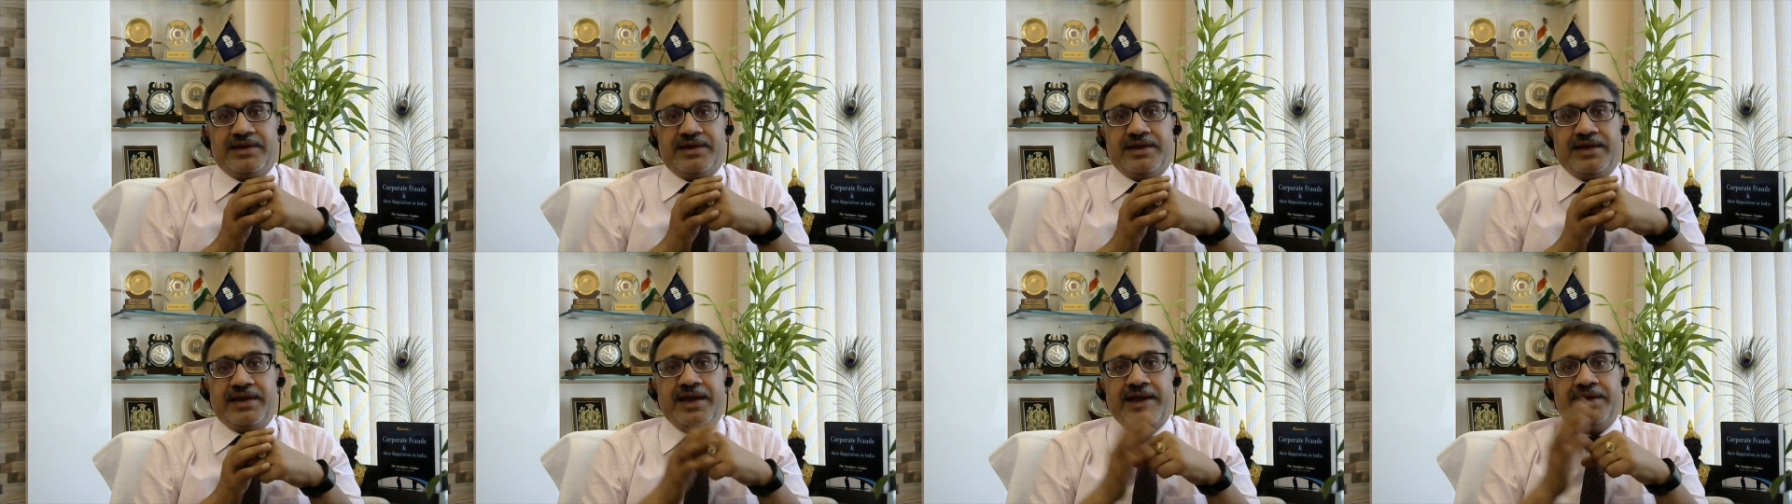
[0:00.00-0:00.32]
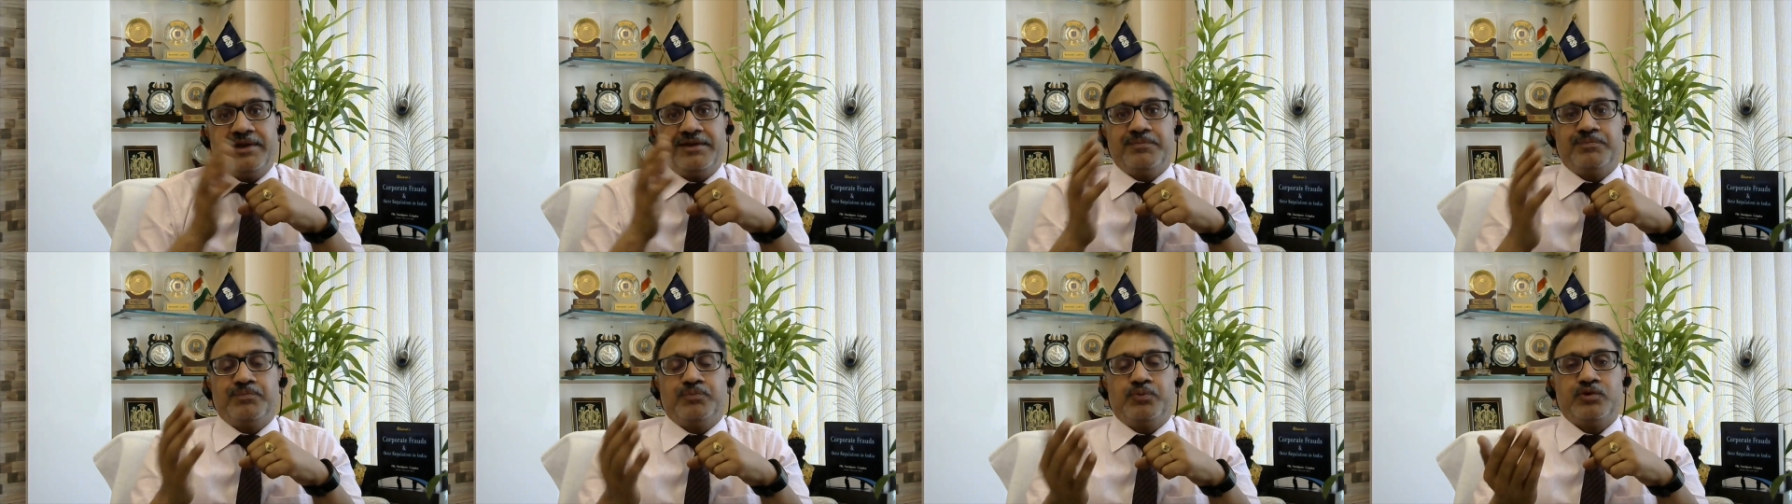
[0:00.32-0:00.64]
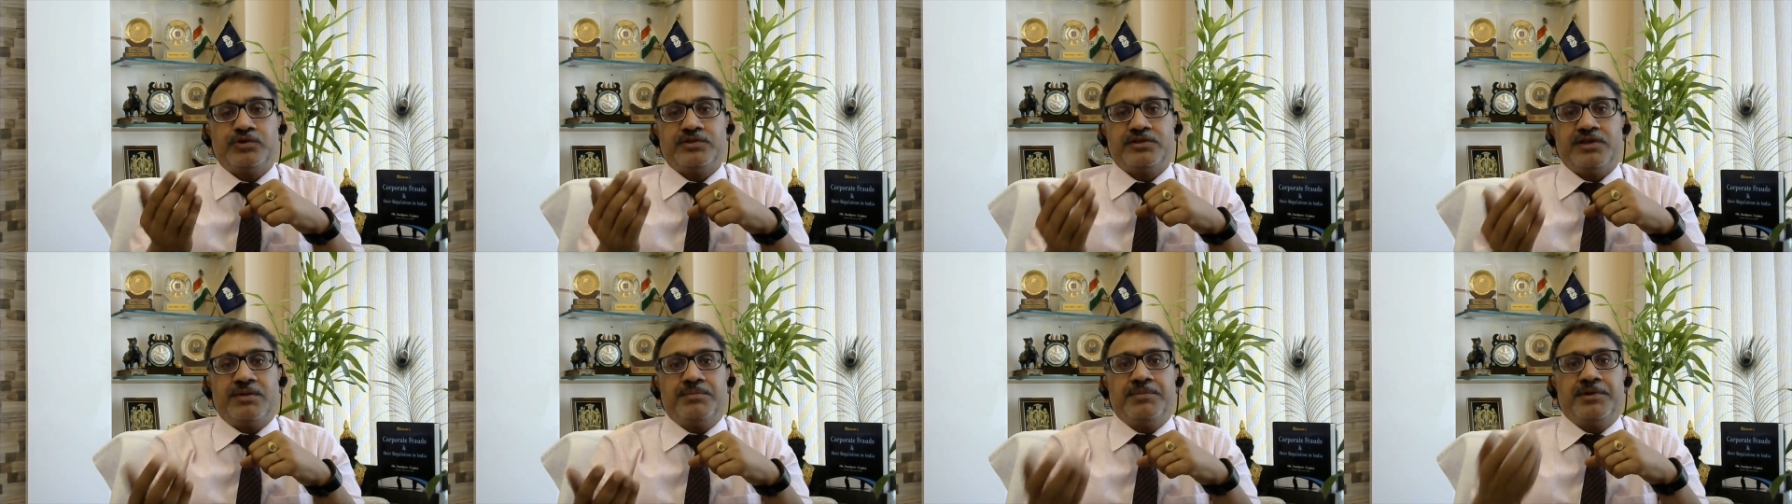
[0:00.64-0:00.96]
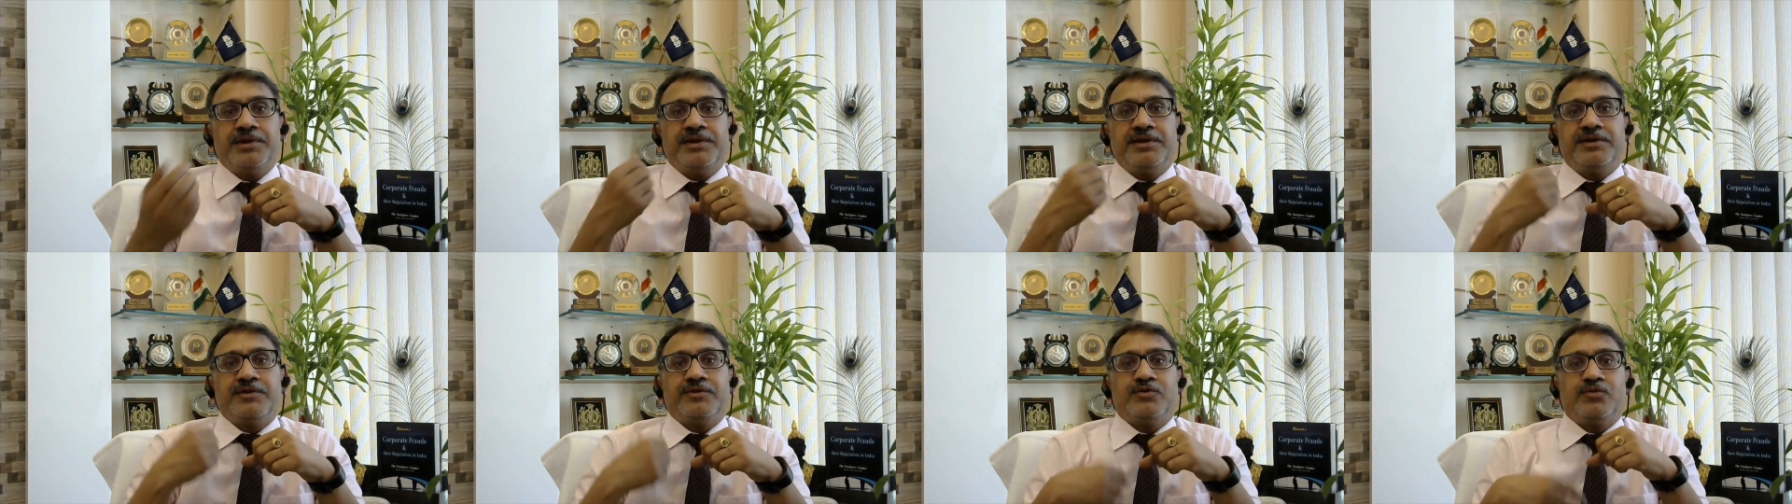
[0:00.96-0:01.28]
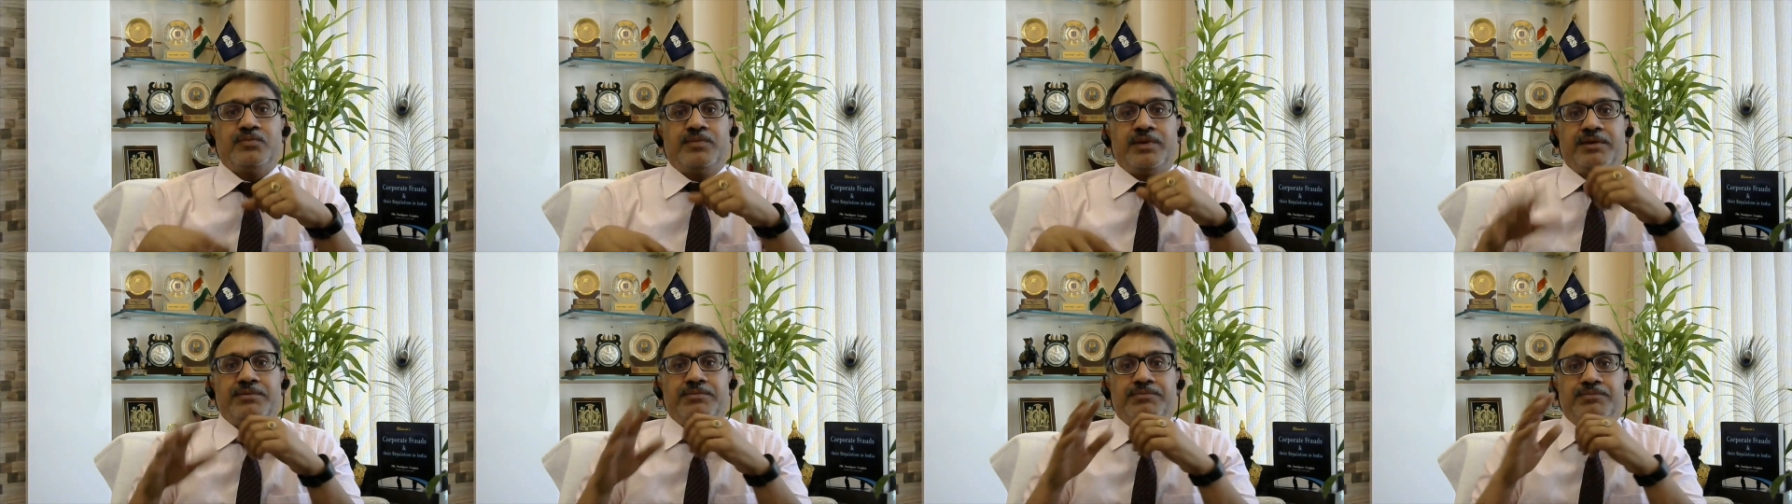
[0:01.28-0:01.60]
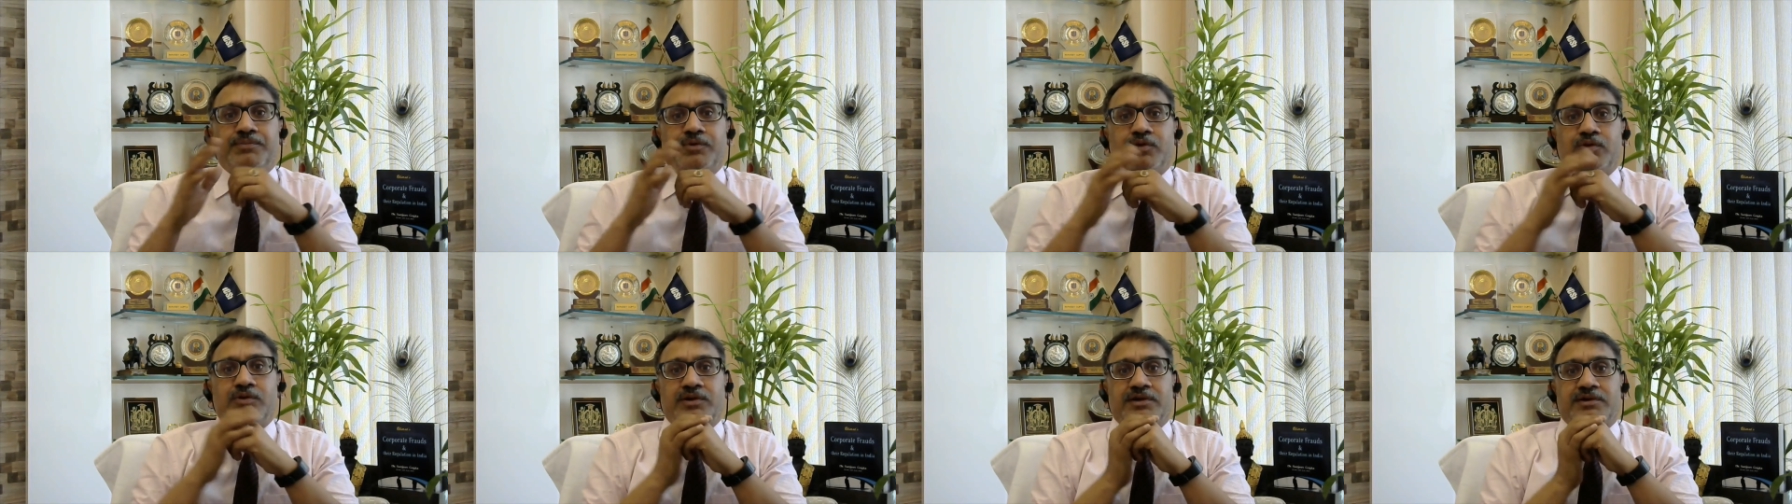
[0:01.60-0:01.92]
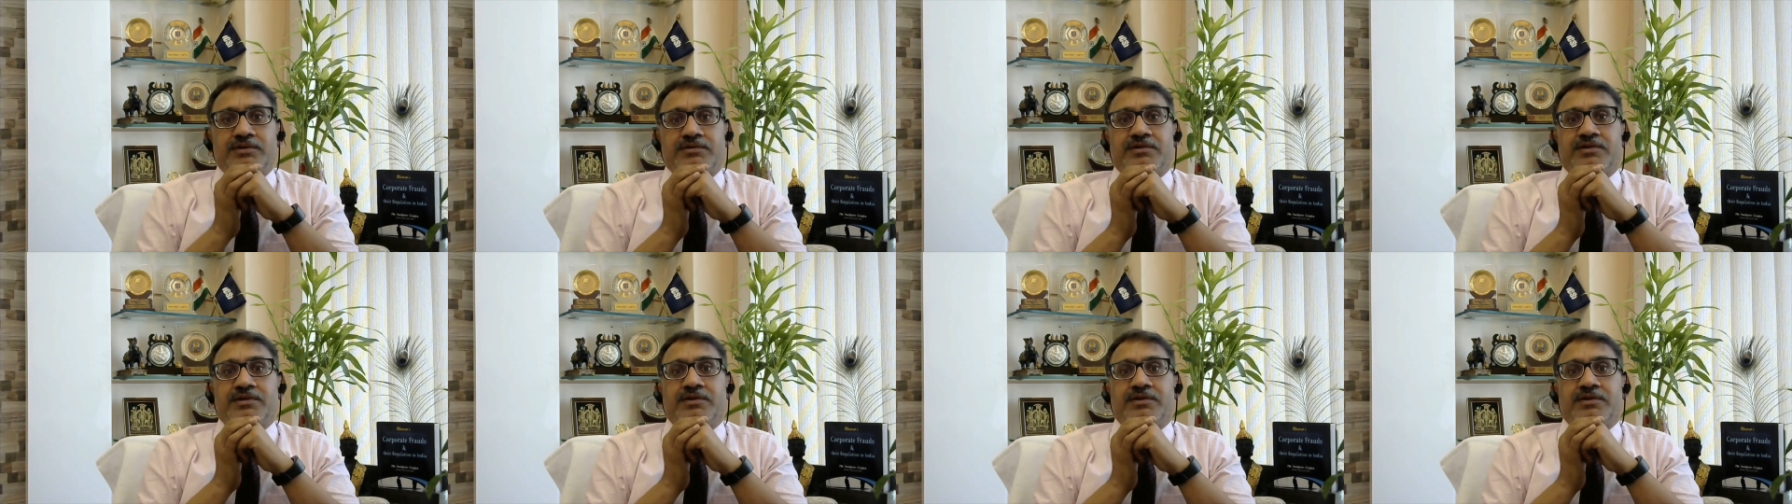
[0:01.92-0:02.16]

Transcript: and put the money into my pocket.